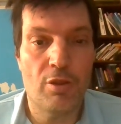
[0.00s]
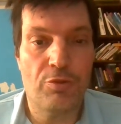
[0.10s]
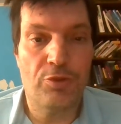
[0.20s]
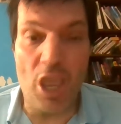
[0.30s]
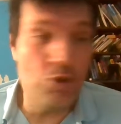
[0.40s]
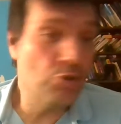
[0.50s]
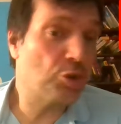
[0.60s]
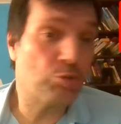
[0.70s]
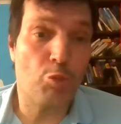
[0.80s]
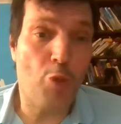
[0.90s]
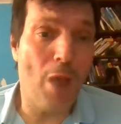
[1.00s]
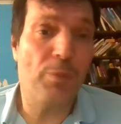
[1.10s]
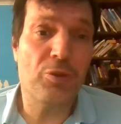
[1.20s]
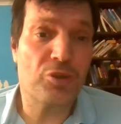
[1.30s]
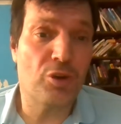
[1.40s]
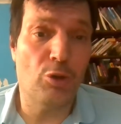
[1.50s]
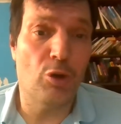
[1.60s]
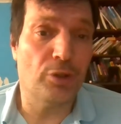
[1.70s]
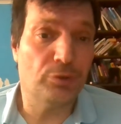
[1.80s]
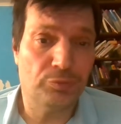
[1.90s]
They used weapons
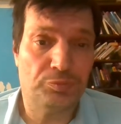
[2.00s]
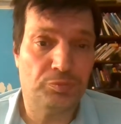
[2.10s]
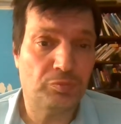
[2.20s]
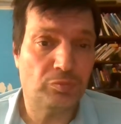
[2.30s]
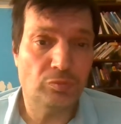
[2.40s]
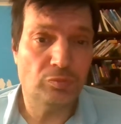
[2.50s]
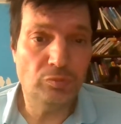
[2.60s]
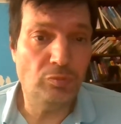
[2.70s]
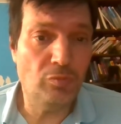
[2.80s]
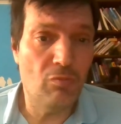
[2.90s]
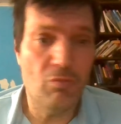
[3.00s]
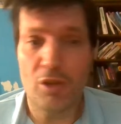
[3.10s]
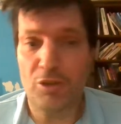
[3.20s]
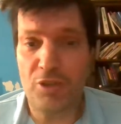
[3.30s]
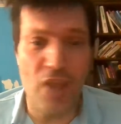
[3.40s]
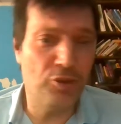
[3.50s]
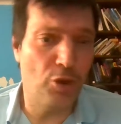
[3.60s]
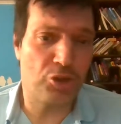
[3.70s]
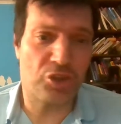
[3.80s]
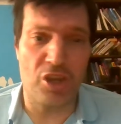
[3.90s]
galore.
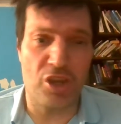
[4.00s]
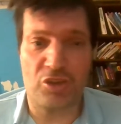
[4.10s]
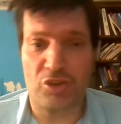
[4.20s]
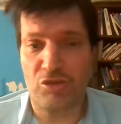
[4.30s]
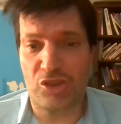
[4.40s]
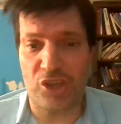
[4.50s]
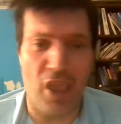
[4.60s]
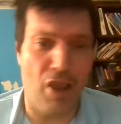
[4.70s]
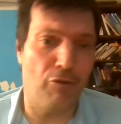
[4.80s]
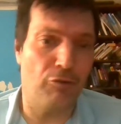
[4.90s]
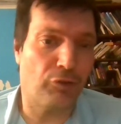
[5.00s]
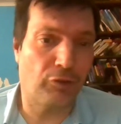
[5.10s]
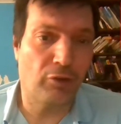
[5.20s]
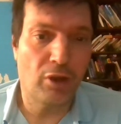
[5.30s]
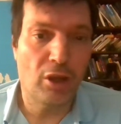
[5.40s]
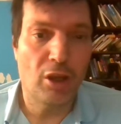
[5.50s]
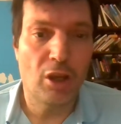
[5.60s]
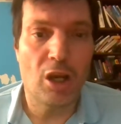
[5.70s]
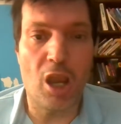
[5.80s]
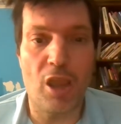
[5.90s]
Kendo sticks, chairs.
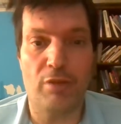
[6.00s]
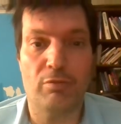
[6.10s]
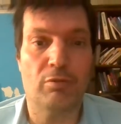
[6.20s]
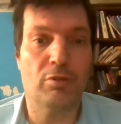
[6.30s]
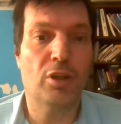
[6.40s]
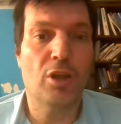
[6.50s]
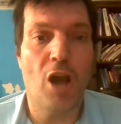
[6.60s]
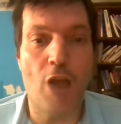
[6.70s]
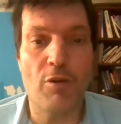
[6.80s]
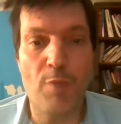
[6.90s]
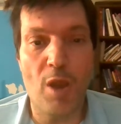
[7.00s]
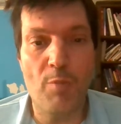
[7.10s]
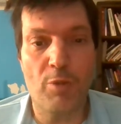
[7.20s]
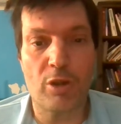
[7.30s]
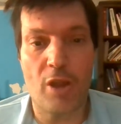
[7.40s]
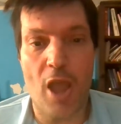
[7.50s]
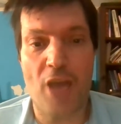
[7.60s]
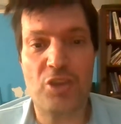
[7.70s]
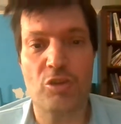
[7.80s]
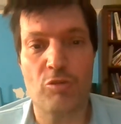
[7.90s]
All right. I remember
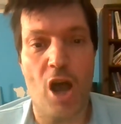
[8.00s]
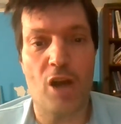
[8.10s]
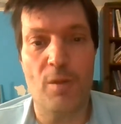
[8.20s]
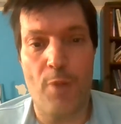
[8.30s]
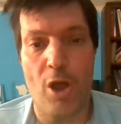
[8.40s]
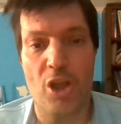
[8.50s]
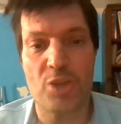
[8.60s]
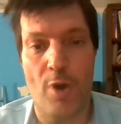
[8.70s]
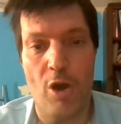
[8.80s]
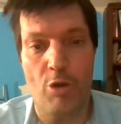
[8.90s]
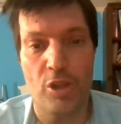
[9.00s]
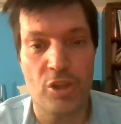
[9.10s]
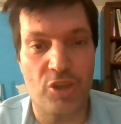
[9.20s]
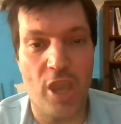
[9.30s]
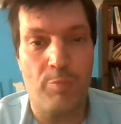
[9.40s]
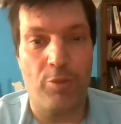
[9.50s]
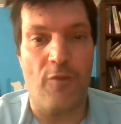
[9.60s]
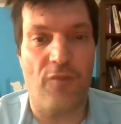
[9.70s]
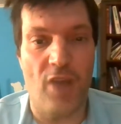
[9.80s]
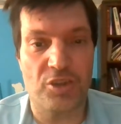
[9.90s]
Axel Rotten and Balls Mahoney taped
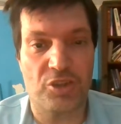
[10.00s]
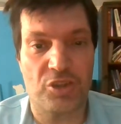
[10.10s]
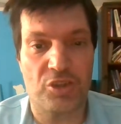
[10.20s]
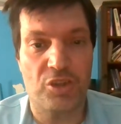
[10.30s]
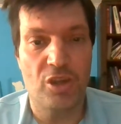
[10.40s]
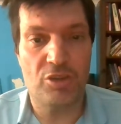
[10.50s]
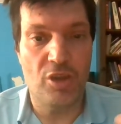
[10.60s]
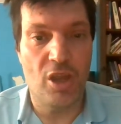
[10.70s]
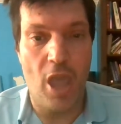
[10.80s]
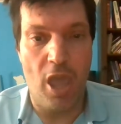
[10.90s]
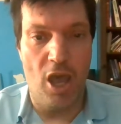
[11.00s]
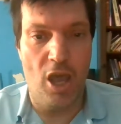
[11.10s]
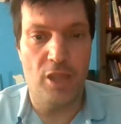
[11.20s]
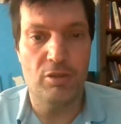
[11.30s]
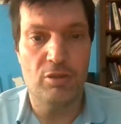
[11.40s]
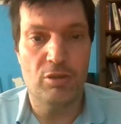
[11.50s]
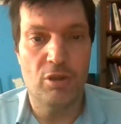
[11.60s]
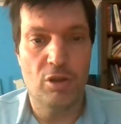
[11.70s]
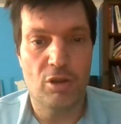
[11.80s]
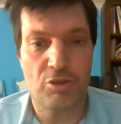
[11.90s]
their fists and
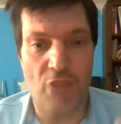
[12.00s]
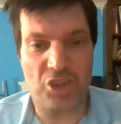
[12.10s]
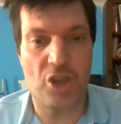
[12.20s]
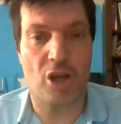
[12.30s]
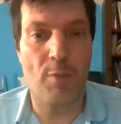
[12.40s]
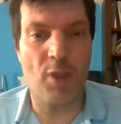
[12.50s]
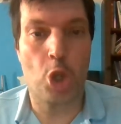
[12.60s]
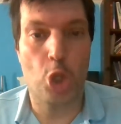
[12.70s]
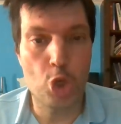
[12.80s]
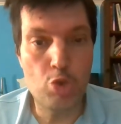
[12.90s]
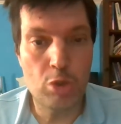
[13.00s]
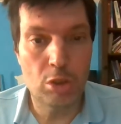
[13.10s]
they stuck them in glue.